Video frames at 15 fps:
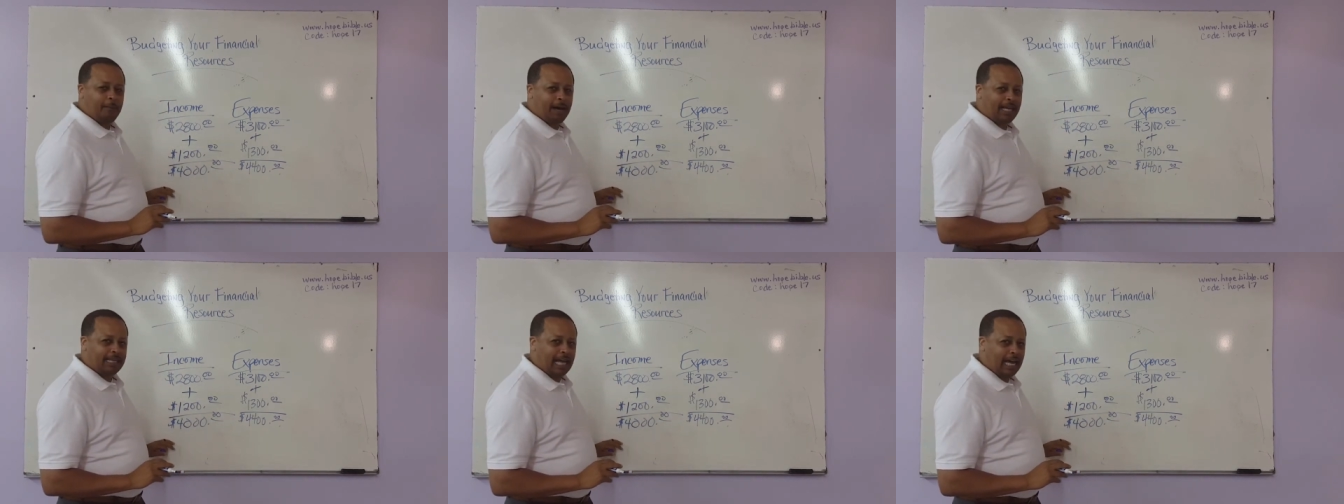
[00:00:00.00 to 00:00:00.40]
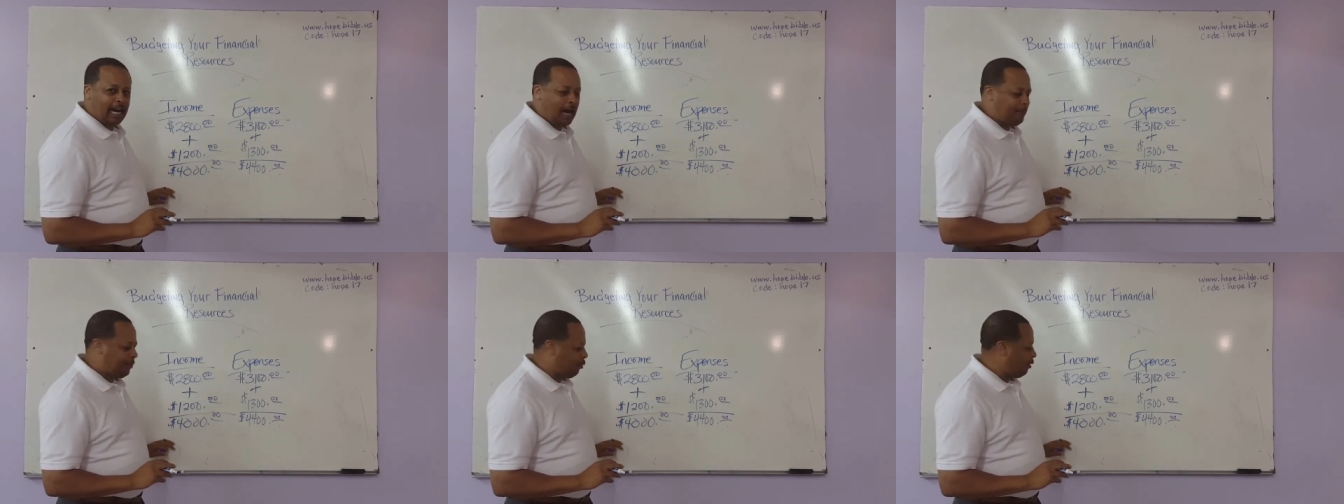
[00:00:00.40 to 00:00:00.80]
am I not
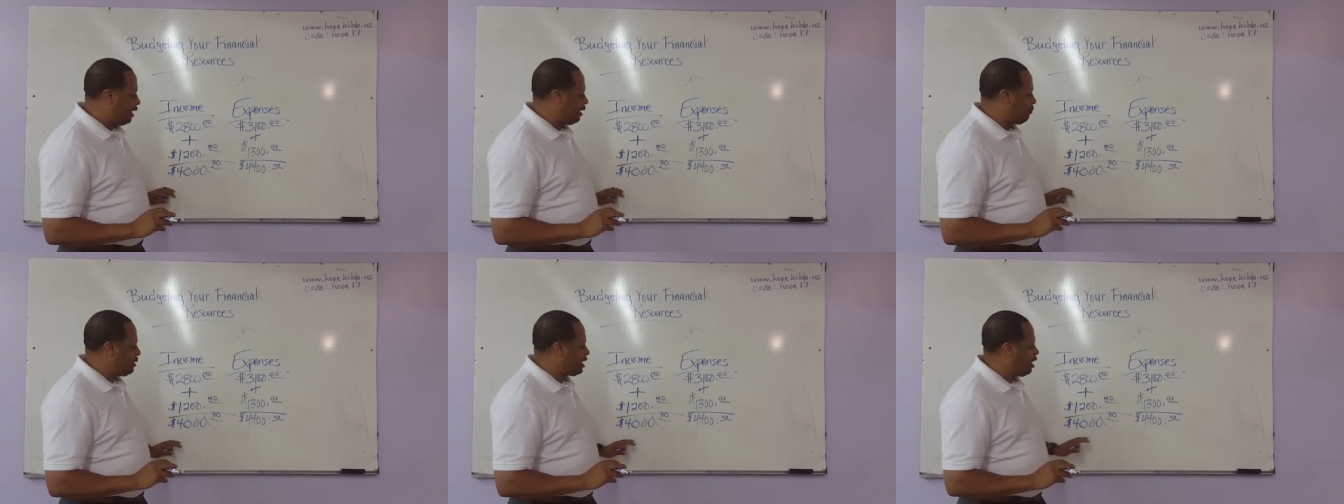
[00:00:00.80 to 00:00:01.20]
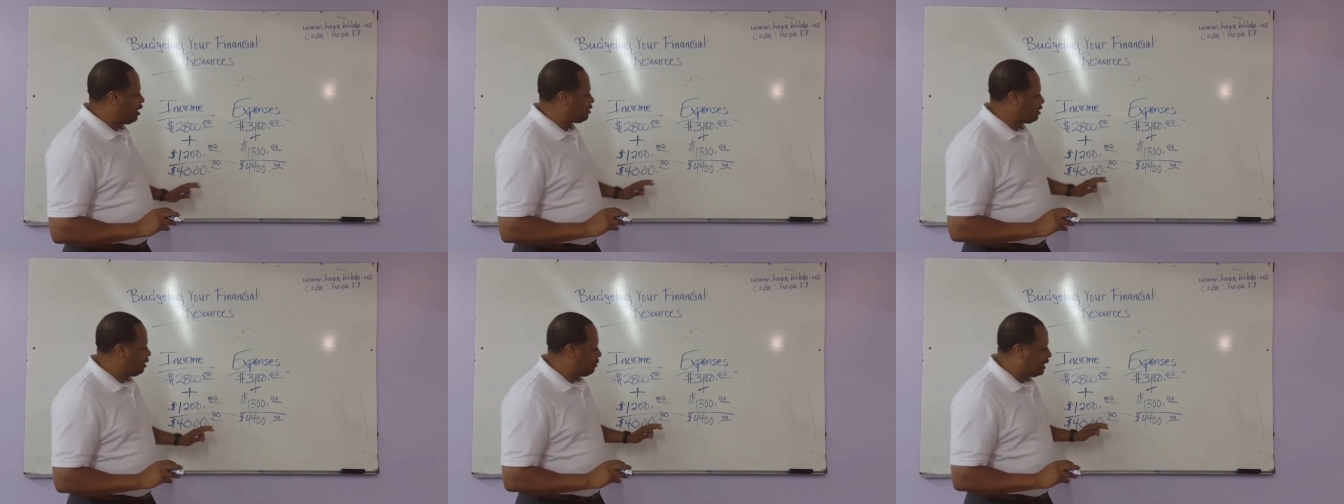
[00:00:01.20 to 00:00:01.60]
operating?
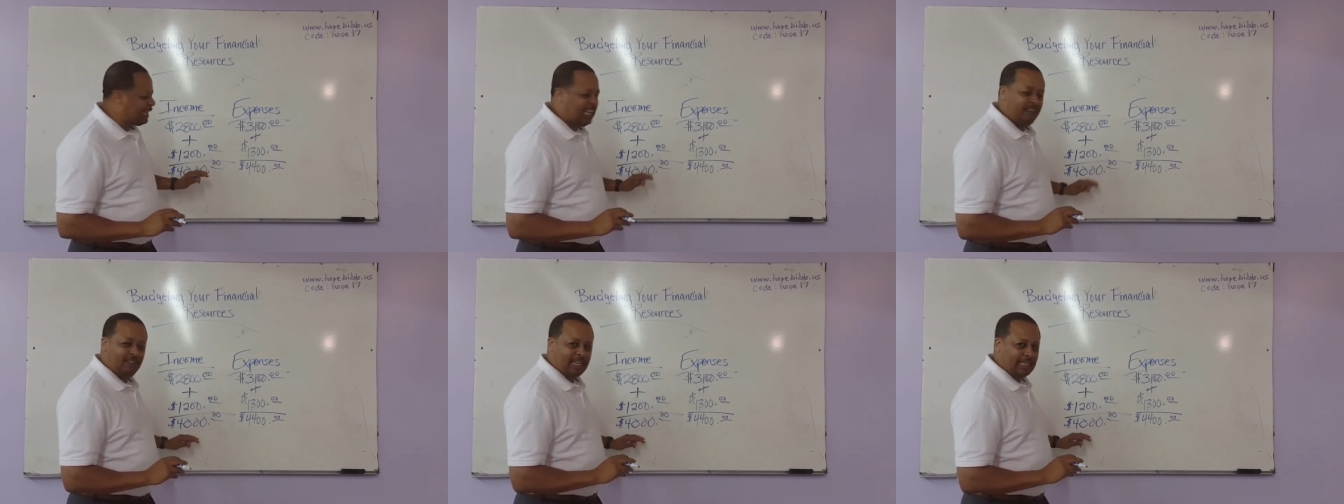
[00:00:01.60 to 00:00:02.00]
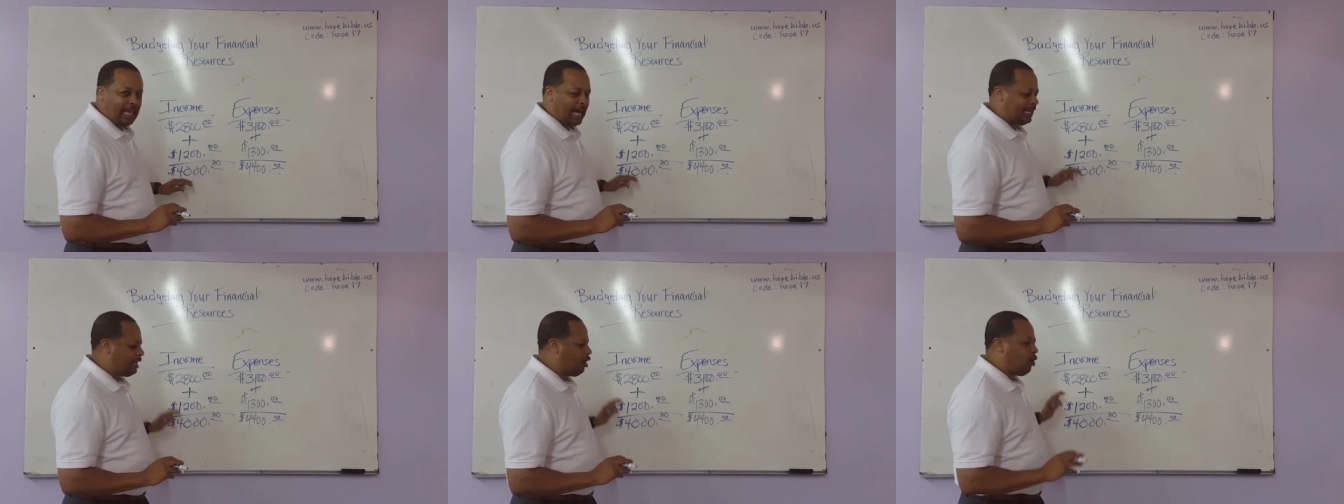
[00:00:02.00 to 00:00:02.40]
Because I'm living
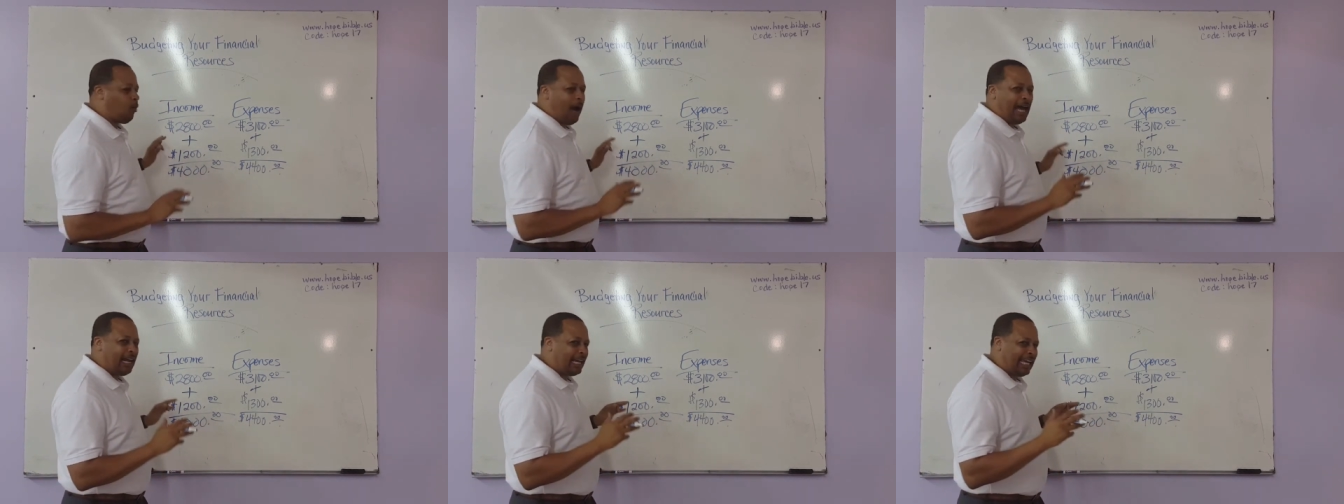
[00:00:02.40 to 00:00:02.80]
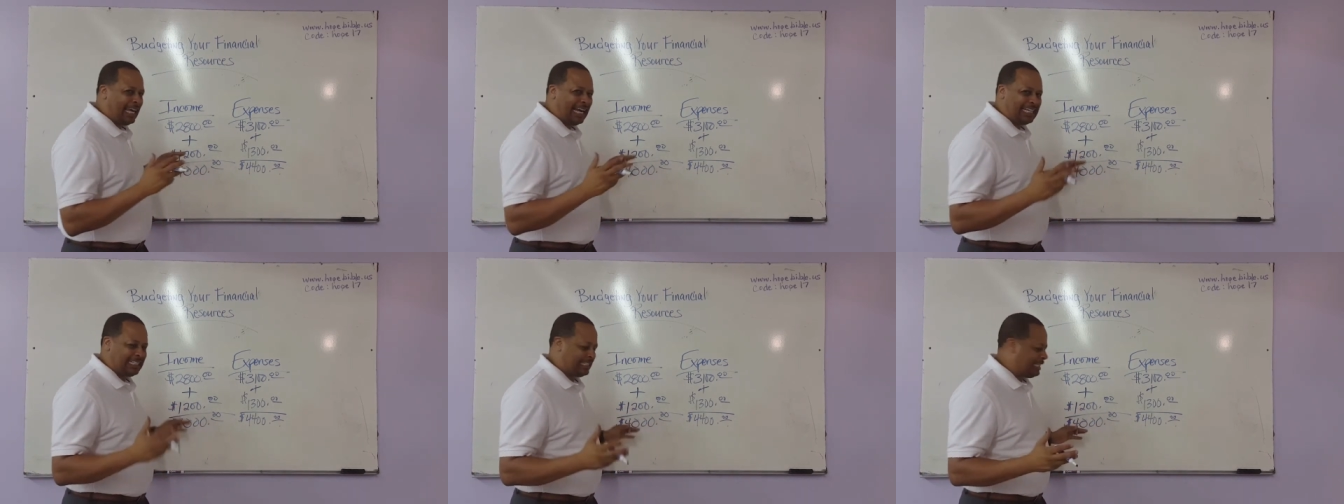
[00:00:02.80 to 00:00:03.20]
like it. Or why
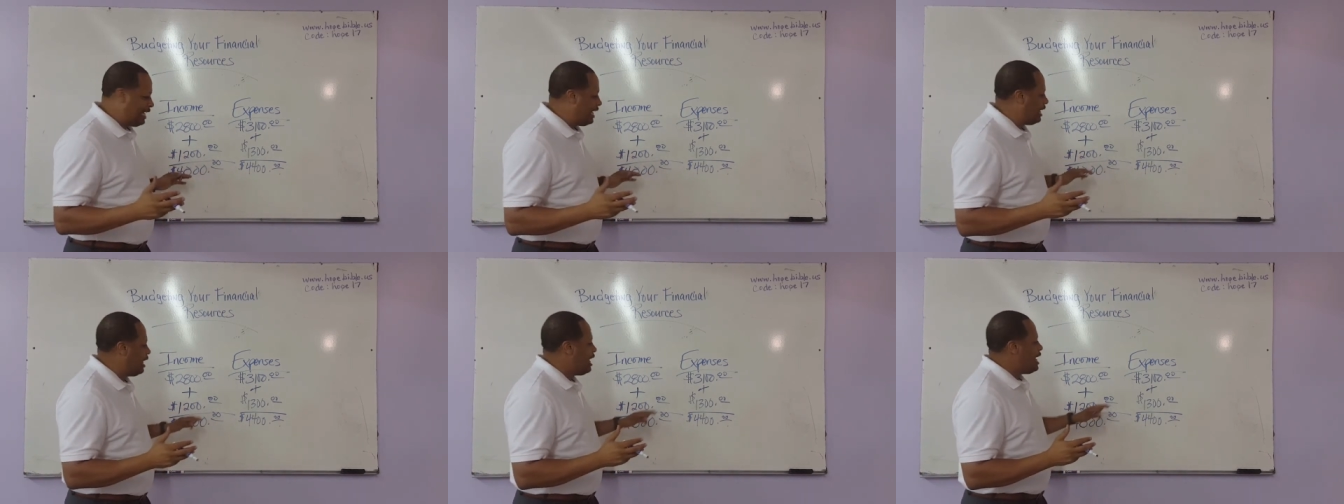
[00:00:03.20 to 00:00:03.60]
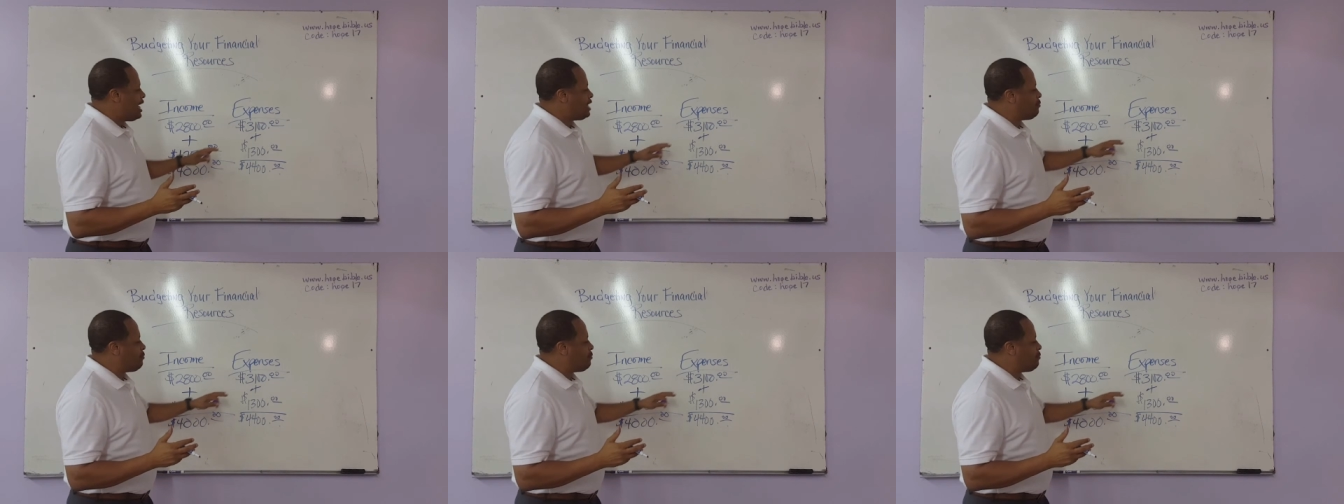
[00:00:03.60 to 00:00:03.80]
can I see it?